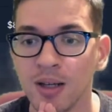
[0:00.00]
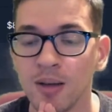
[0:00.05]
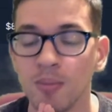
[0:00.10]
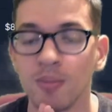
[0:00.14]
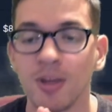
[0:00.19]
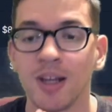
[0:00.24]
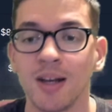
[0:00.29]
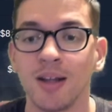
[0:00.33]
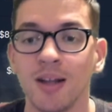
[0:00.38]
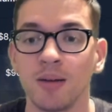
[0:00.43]

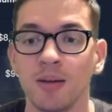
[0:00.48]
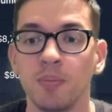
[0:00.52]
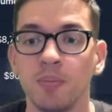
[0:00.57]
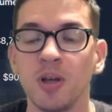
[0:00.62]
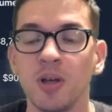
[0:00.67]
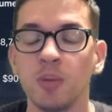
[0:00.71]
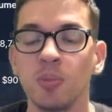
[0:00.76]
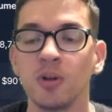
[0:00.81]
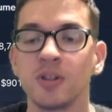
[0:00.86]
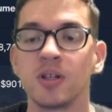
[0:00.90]
meaning
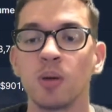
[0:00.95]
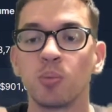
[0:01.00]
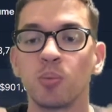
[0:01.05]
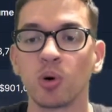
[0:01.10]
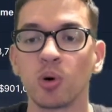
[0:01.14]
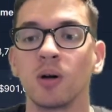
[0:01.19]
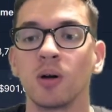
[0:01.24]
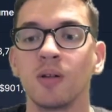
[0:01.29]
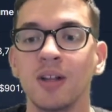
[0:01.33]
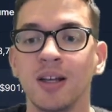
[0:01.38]
people
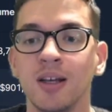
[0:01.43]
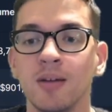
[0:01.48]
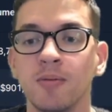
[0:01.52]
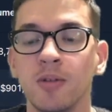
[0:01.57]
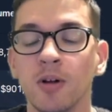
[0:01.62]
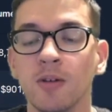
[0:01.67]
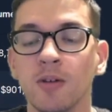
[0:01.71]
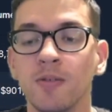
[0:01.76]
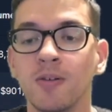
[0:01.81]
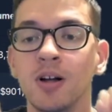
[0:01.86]
temporarily give
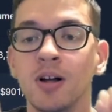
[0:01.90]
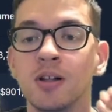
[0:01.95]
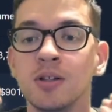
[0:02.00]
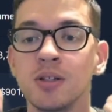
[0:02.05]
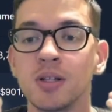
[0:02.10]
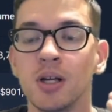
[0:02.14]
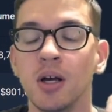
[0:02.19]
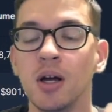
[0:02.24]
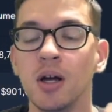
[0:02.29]
their funds